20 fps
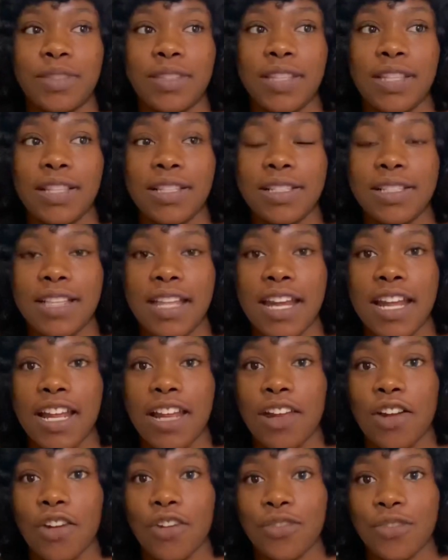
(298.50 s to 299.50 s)
things that I
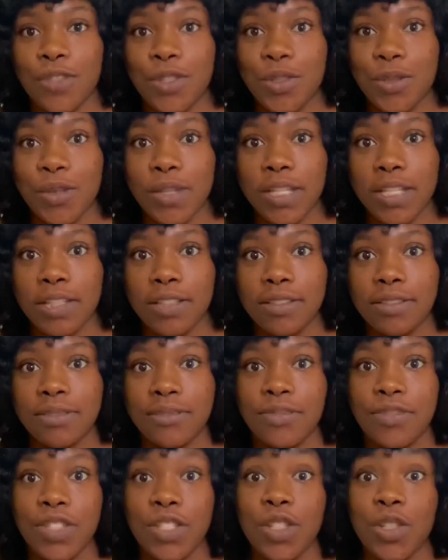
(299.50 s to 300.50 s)
love doing:
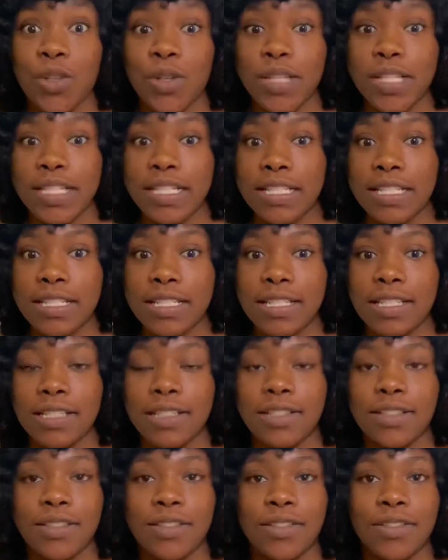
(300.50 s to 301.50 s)
video
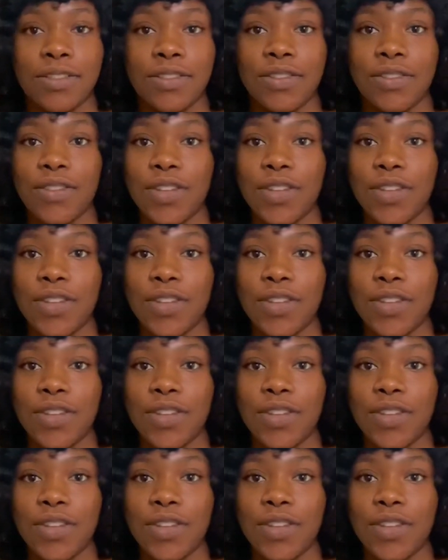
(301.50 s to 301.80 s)
editing,